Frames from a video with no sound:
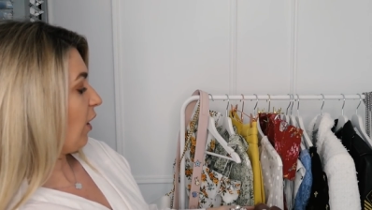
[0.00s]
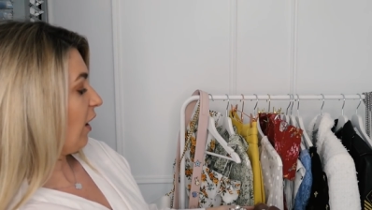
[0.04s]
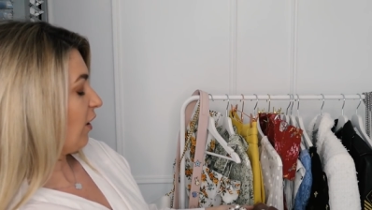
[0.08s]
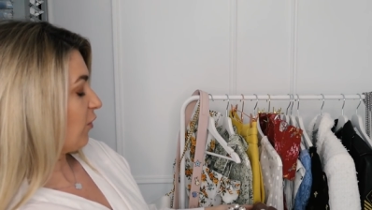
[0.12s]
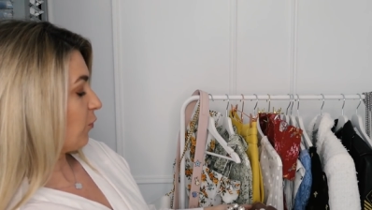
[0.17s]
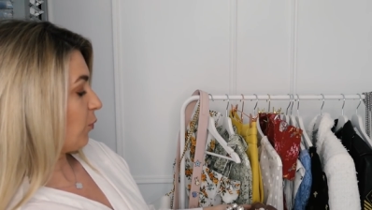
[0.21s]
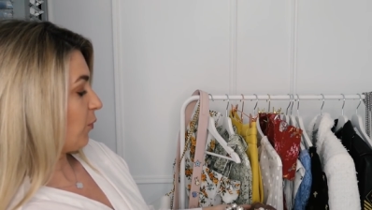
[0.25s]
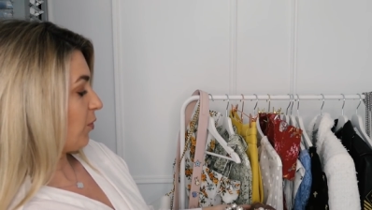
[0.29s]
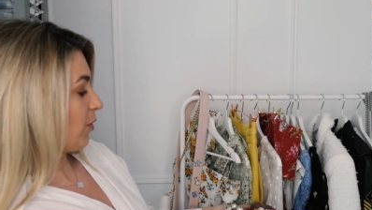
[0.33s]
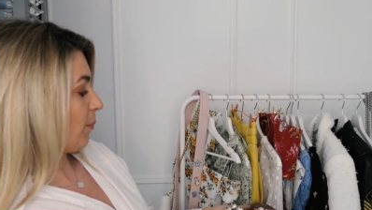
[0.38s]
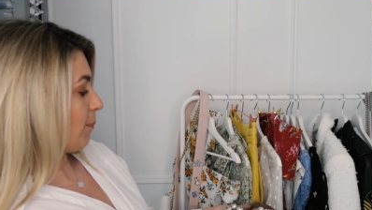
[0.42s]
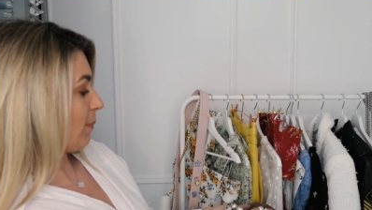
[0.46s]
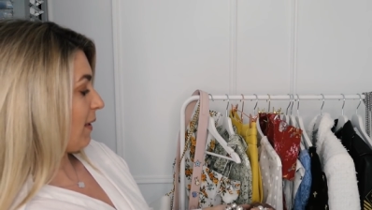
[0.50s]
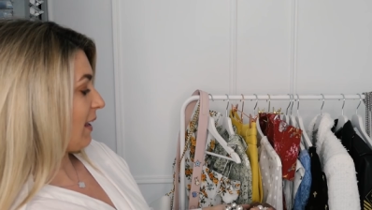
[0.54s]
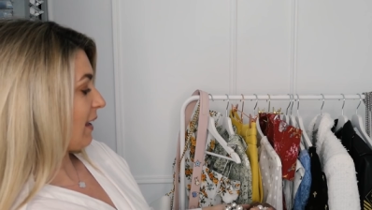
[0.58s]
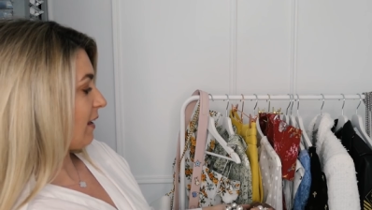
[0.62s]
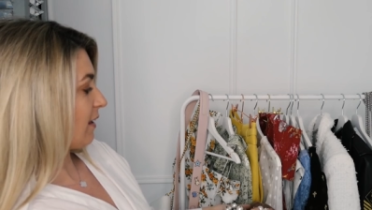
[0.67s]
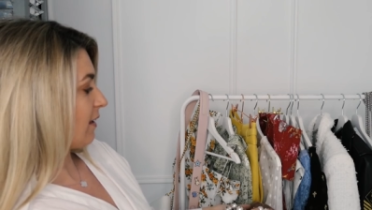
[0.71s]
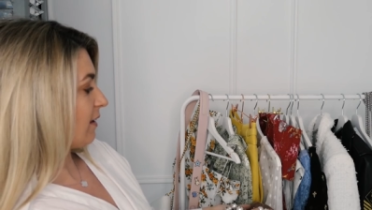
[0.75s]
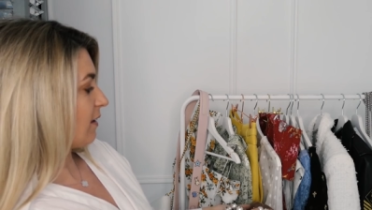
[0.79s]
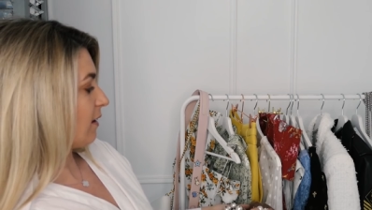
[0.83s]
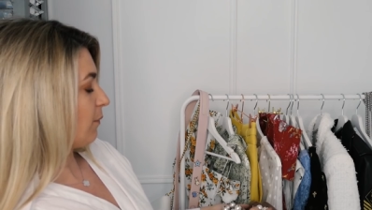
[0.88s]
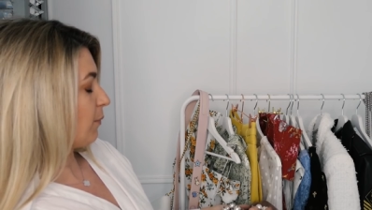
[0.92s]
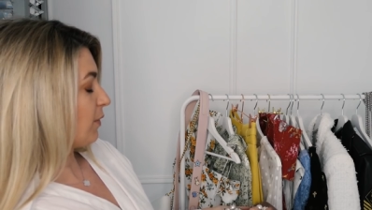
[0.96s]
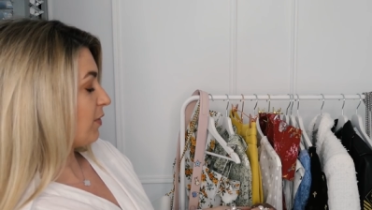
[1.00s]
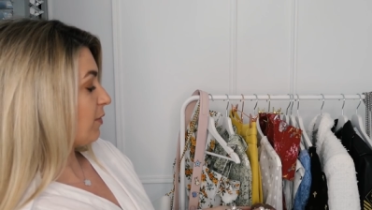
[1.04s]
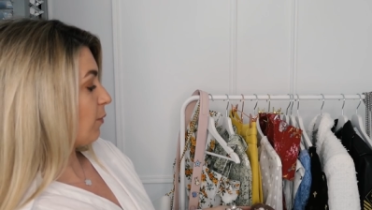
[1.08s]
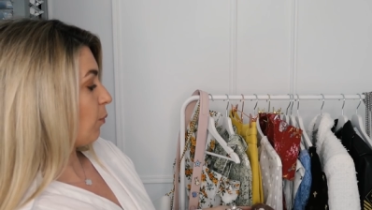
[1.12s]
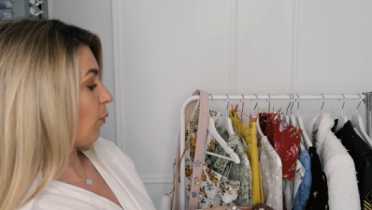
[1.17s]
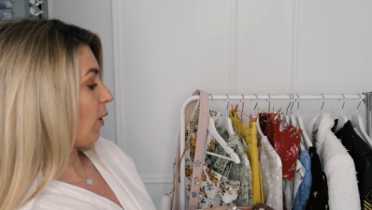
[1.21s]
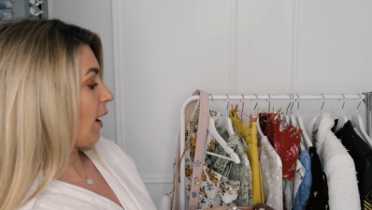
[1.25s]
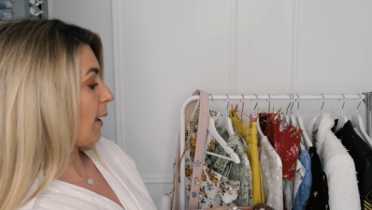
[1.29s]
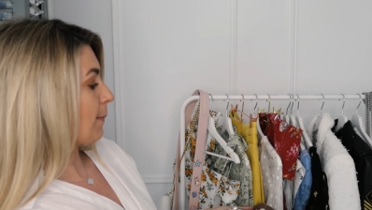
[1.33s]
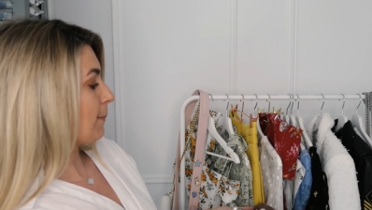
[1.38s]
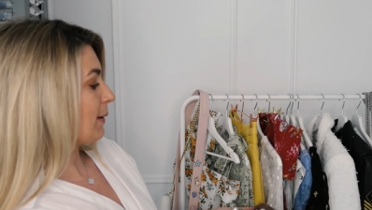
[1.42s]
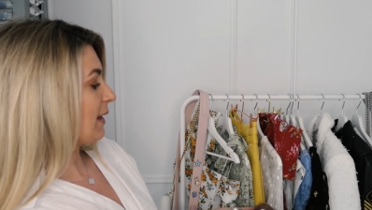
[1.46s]
nice with the pink, with the
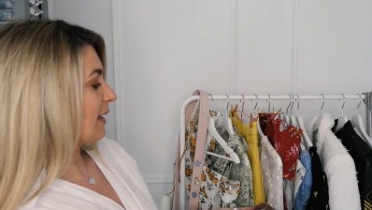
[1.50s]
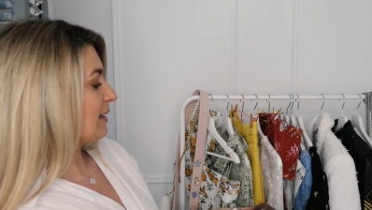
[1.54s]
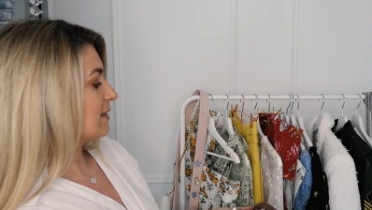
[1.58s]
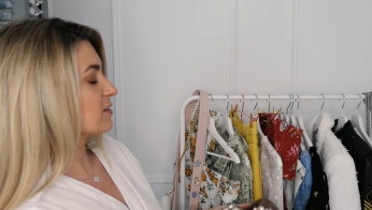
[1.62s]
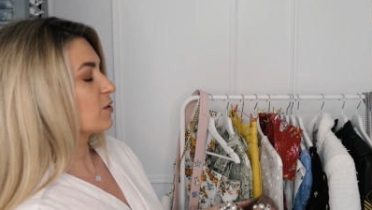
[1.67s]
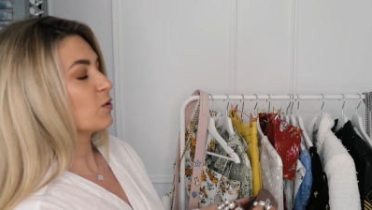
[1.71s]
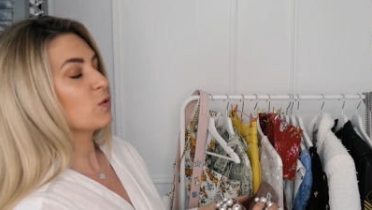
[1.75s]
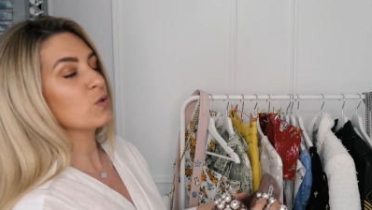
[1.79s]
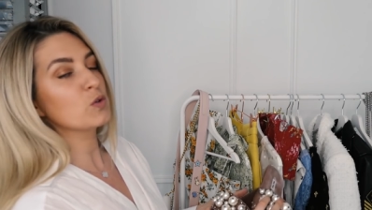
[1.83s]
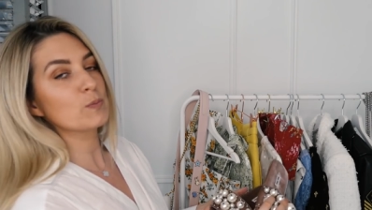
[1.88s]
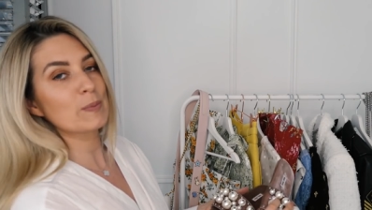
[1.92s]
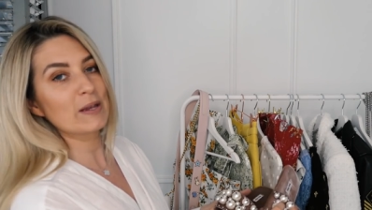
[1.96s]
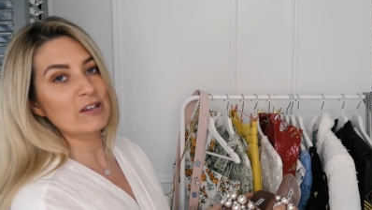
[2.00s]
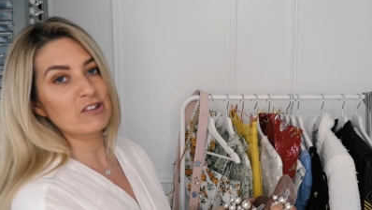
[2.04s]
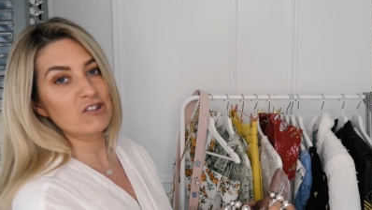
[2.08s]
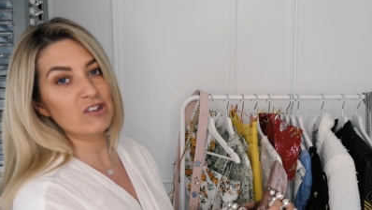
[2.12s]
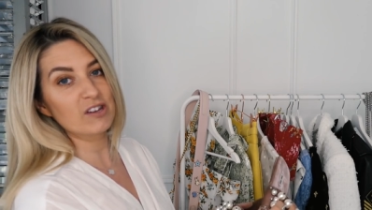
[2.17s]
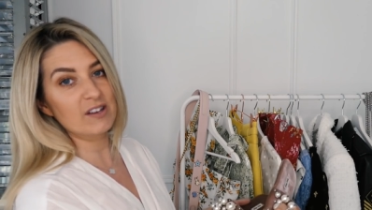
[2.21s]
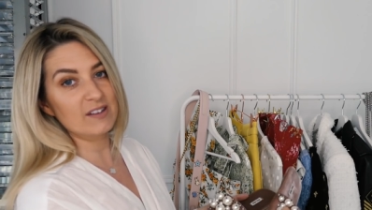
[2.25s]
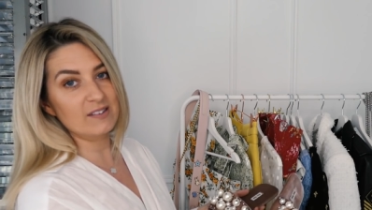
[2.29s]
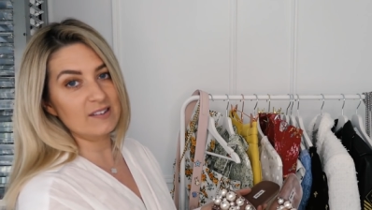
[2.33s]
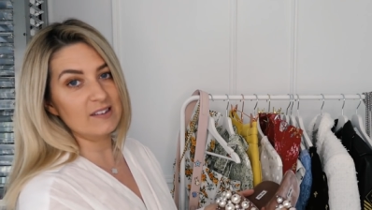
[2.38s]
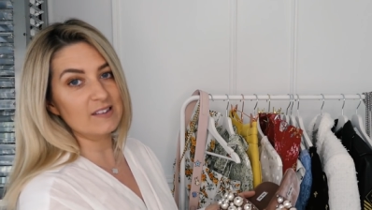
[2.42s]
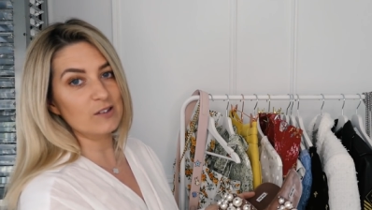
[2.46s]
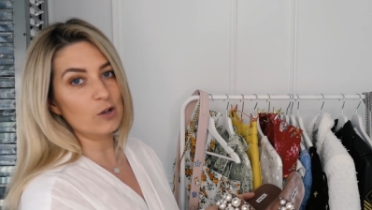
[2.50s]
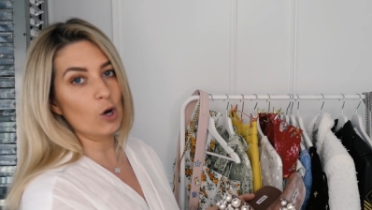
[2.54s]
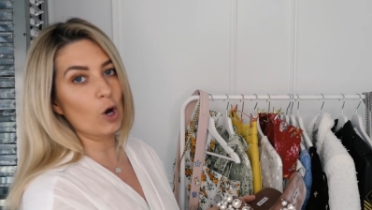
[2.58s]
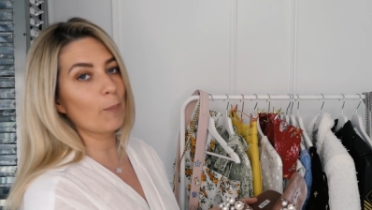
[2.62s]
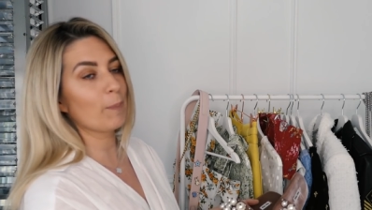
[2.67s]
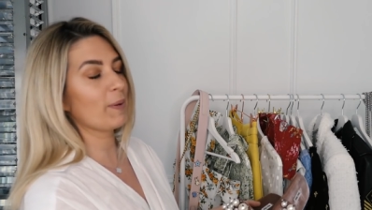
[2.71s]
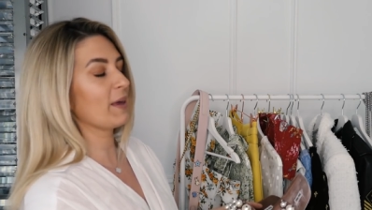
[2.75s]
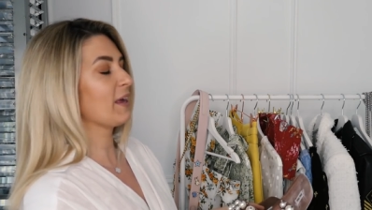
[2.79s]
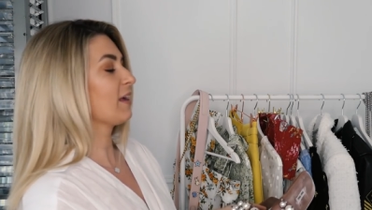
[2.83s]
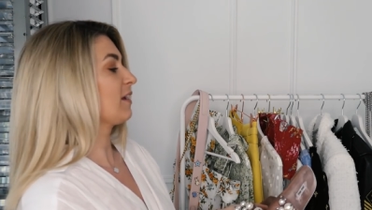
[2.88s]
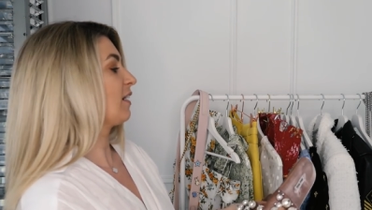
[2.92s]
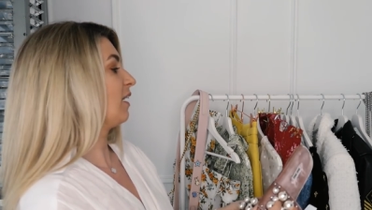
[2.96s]
white playsuit, especially because it's got a
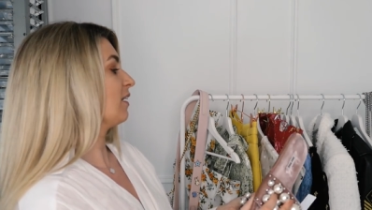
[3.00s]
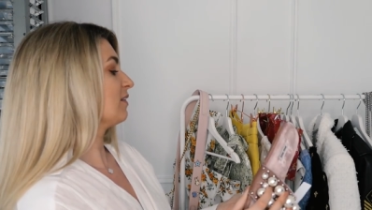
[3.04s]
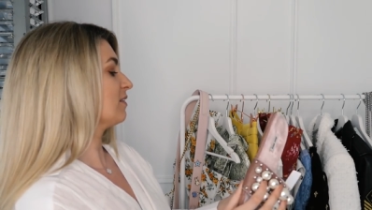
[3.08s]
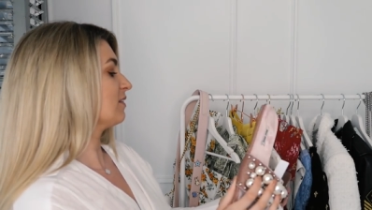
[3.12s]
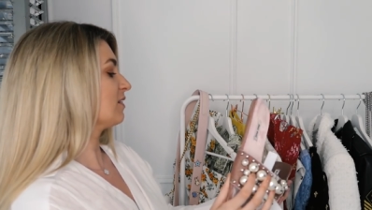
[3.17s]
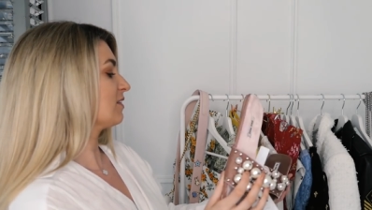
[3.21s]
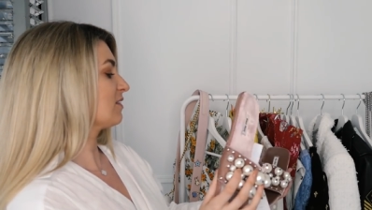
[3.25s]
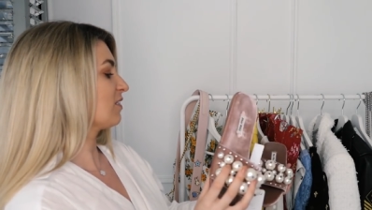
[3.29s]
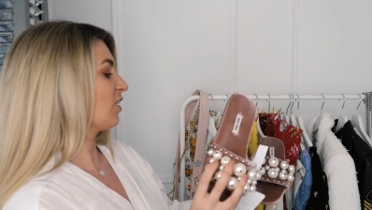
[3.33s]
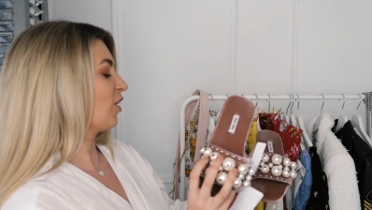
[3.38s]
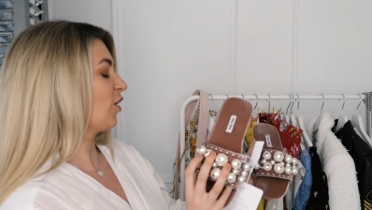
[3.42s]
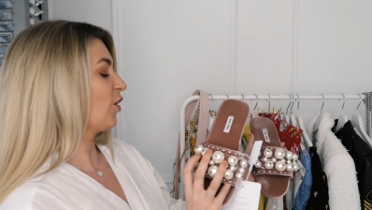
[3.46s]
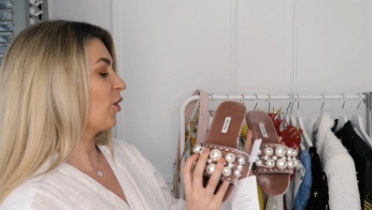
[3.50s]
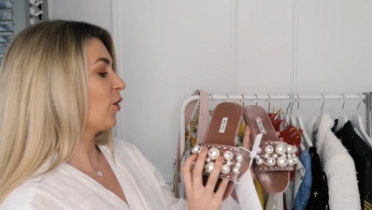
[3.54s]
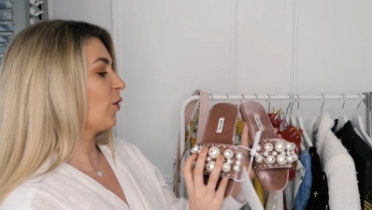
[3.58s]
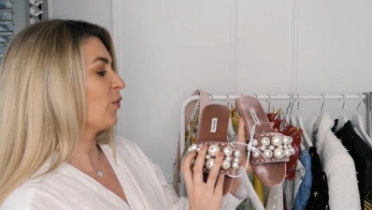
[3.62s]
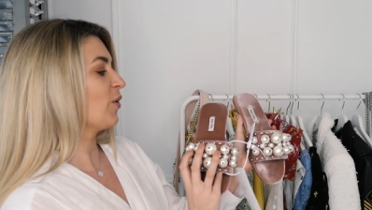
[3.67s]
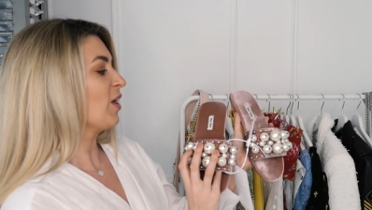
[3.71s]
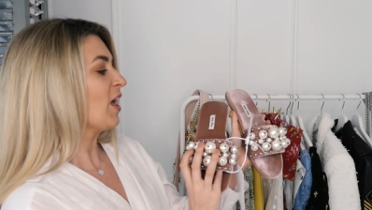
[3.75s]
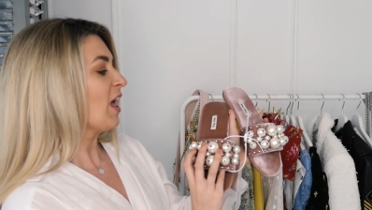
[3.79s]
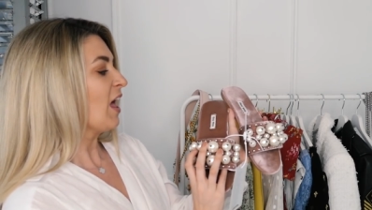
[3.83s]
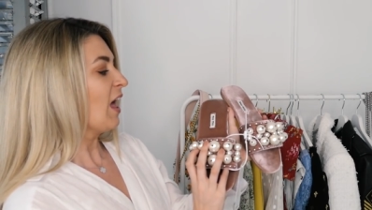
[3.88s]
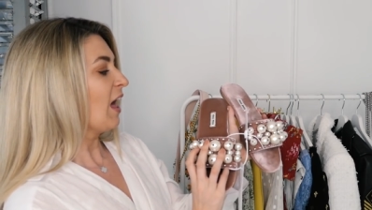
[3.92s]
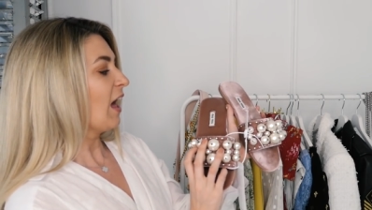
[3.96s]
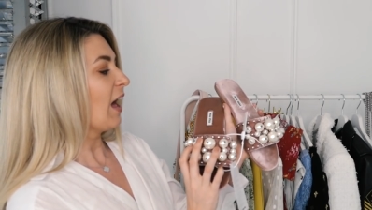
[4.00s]
pink undertone.